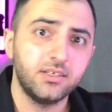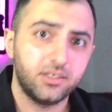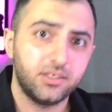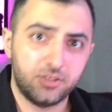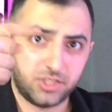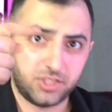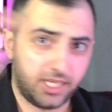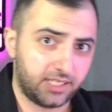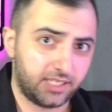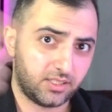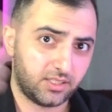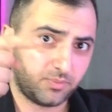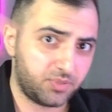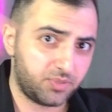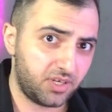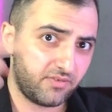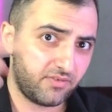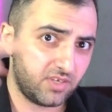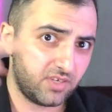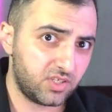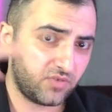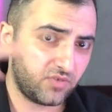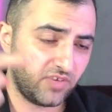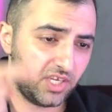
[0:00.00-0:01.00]
Check the
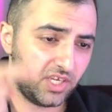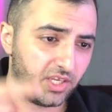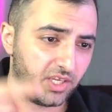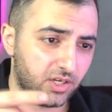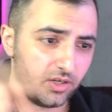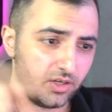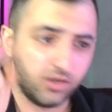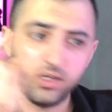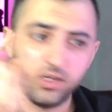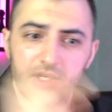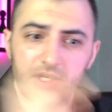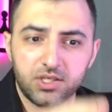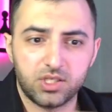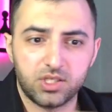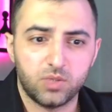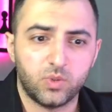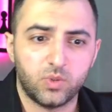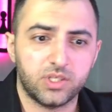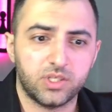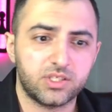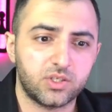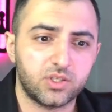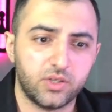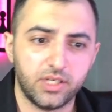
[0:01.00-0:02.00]
previous video, see
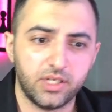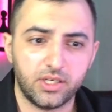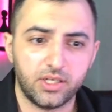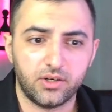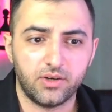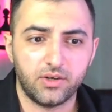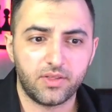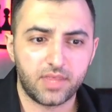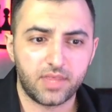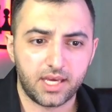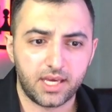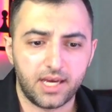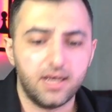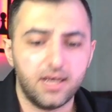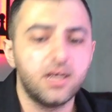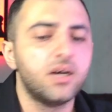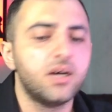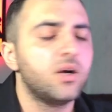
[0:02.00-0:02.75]
what's going on there.